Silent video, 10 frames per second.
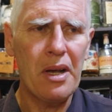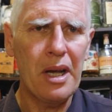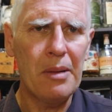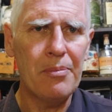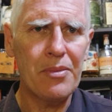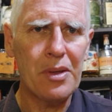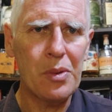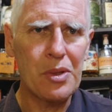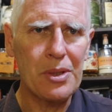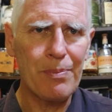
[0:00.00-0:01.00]
Um,
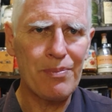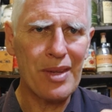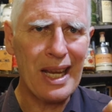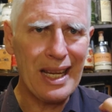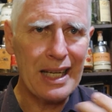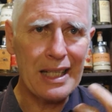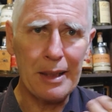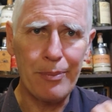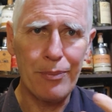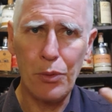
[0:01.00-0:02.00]
there's
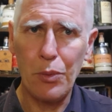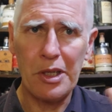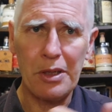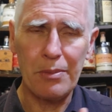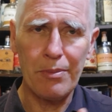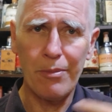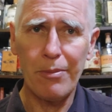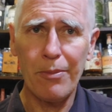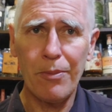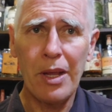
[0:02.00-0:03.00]
honey running
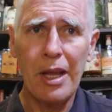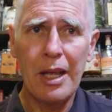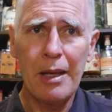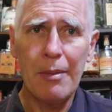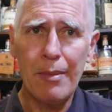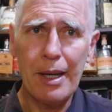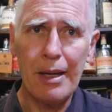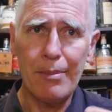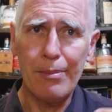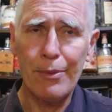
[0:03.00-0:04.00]

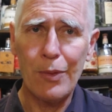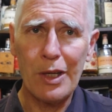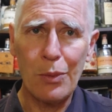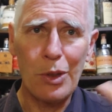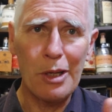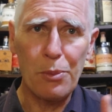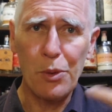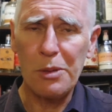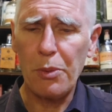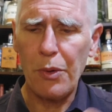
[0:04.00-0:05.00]
um, running the willow
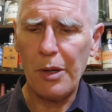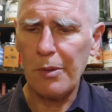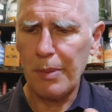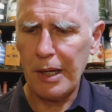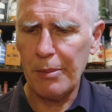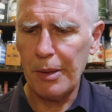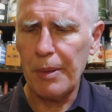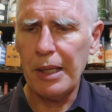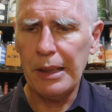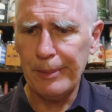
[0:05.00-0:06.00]
wisp around the back of my
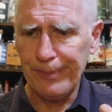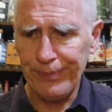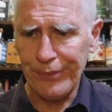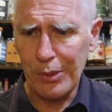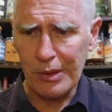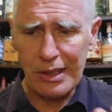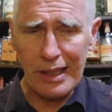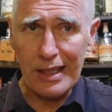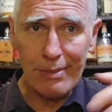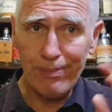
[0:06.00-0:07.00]
palate, so it's
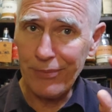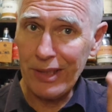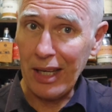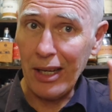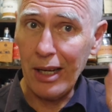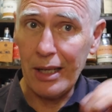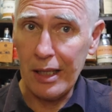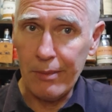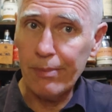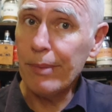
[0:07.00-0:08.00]
it's saying hi and
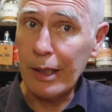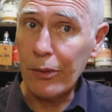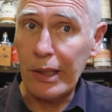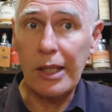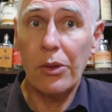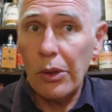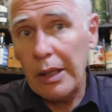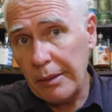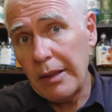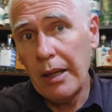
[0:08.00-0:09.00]
then being really coy
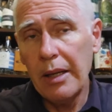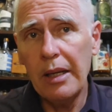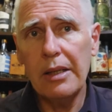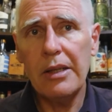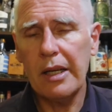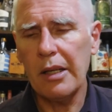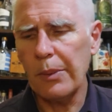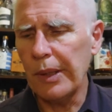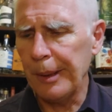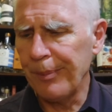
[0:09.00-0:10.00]
and ducking
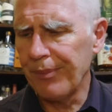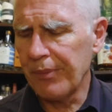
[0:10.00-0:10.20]
away.